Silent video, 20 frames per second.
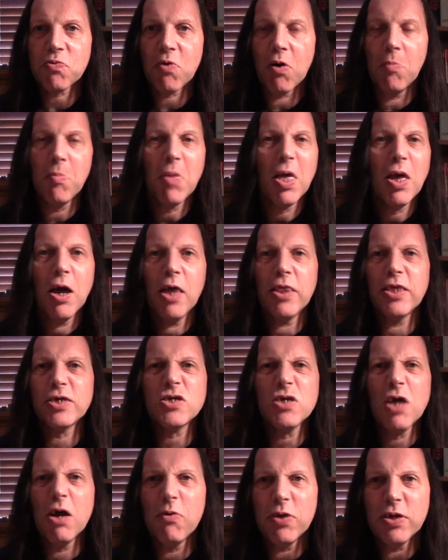from. There's
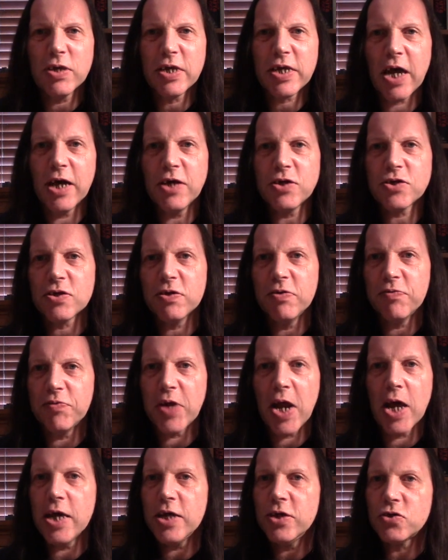no indication of
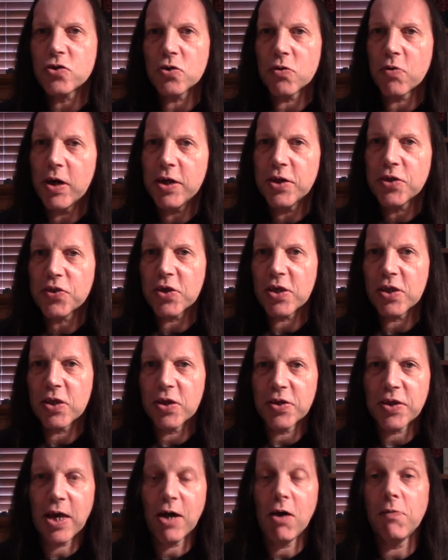an age or anything
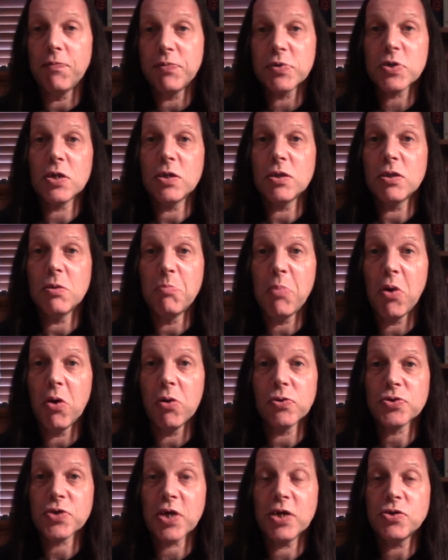like that. Obviously, the
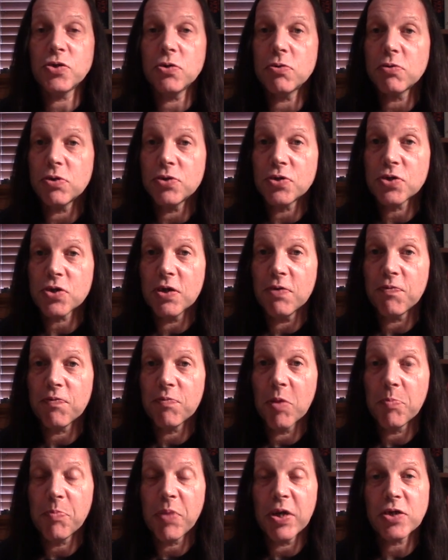bottles, as you can see
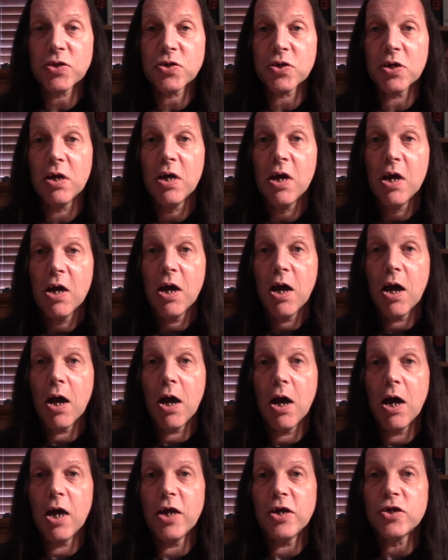from the picture,
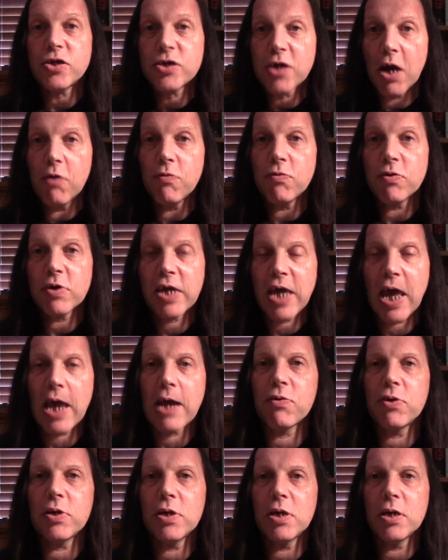don't
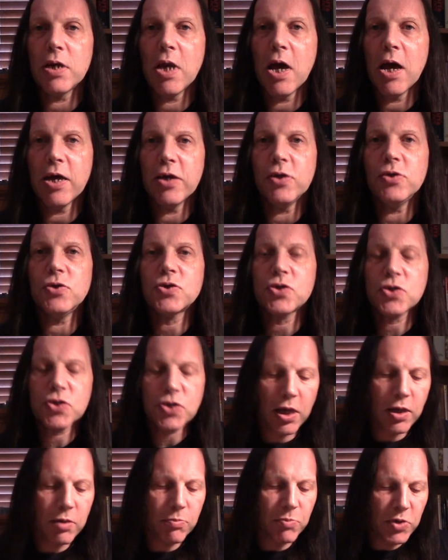carry an age
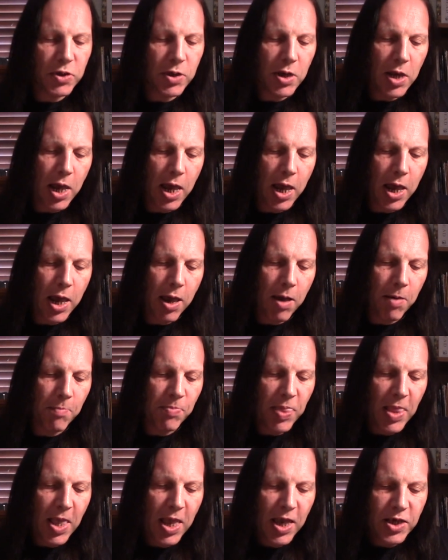statement.
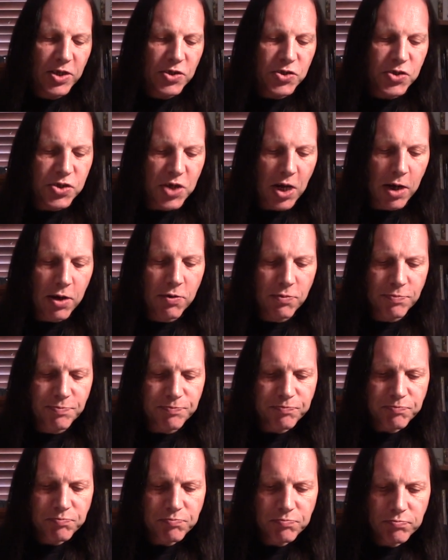
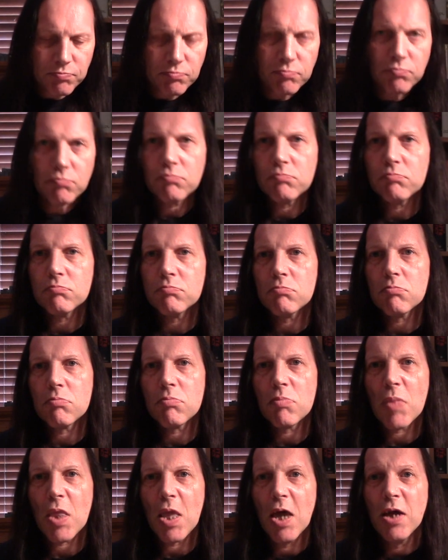
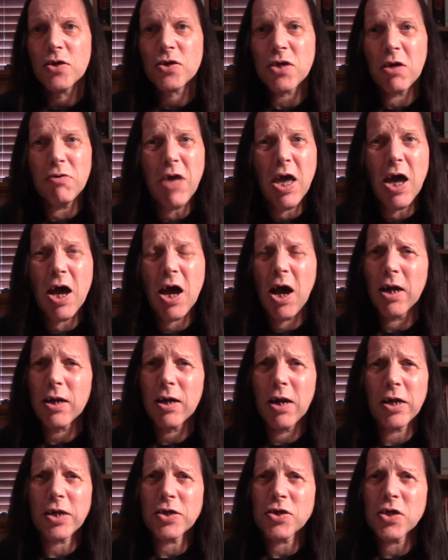
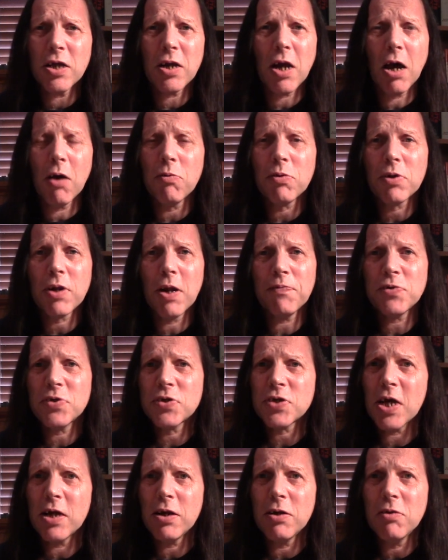Like I said, I would love to
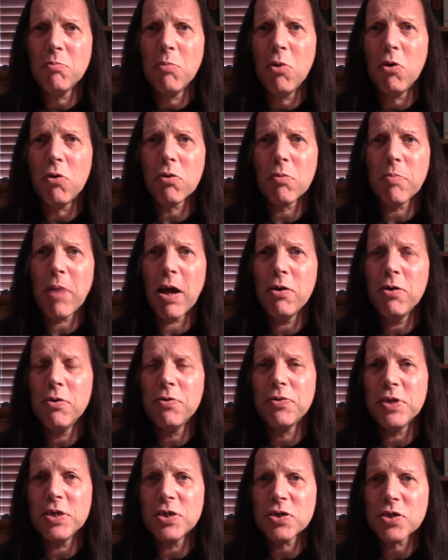tell you more about
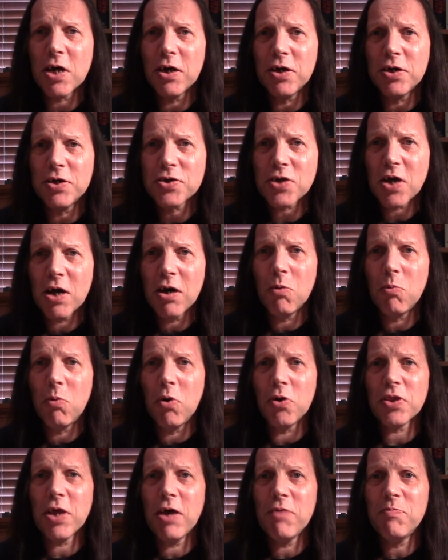who these guys are,
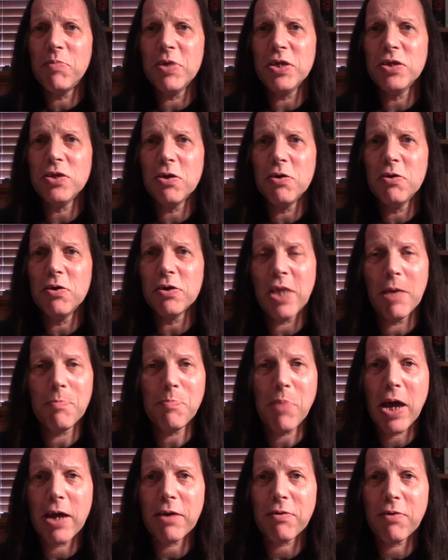what they've been doing, their
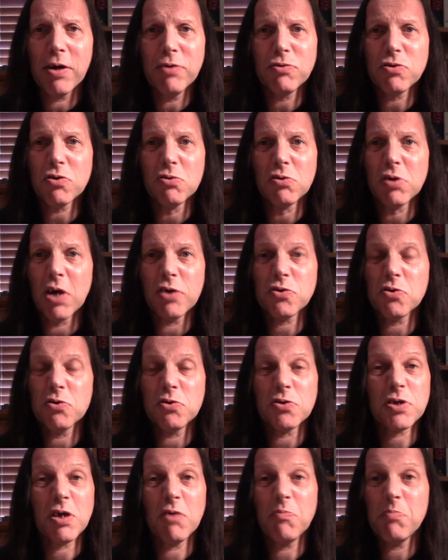backgrounds and all that
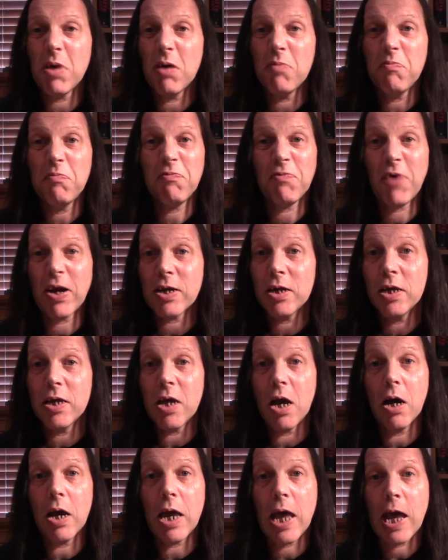sort of stuff, but
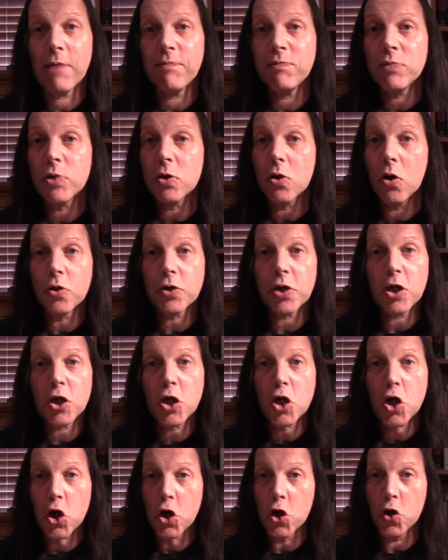frankly, I haven't got a
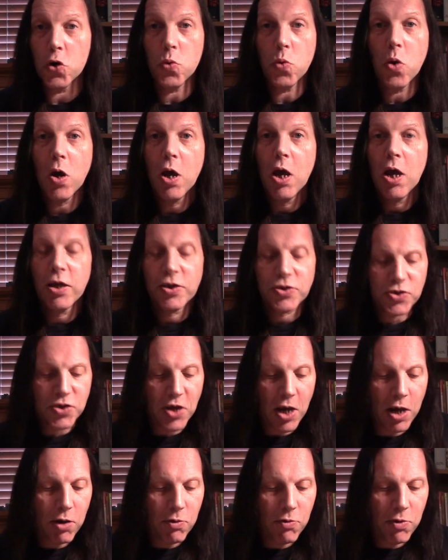clue.
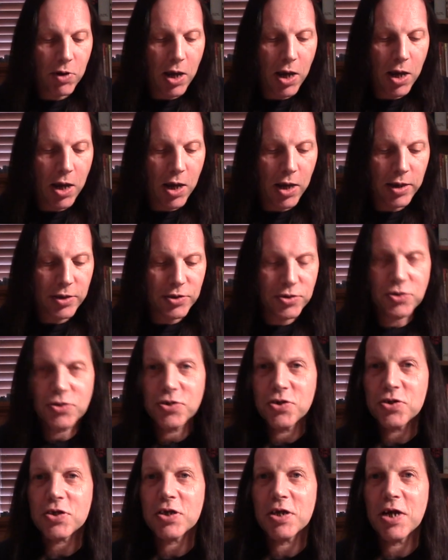So you're
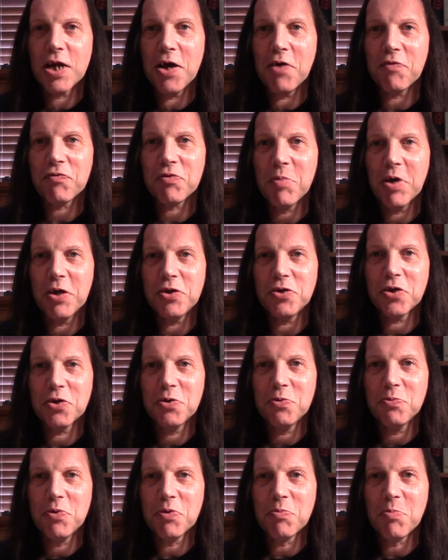just going to have to make
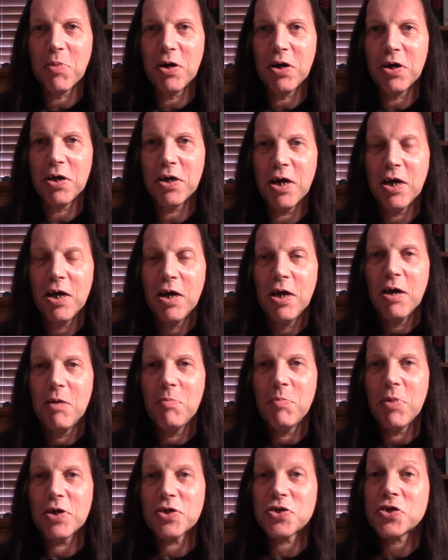do with my
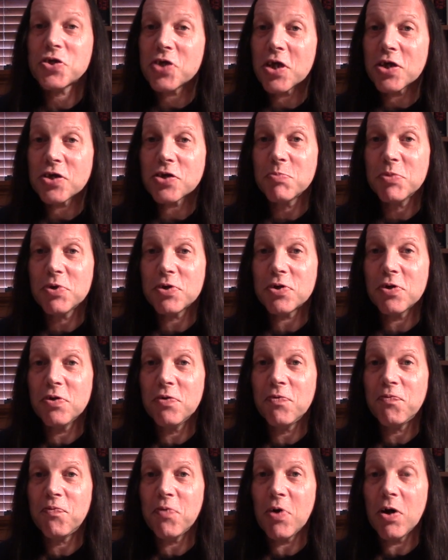assessment
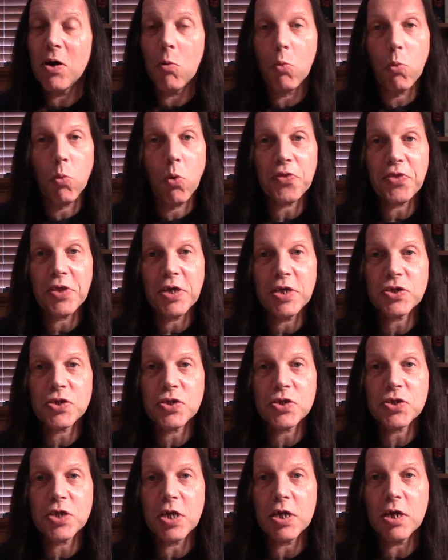of what they're
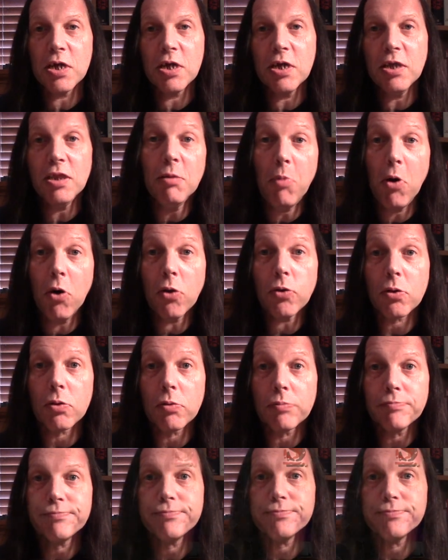sticking in the bottle.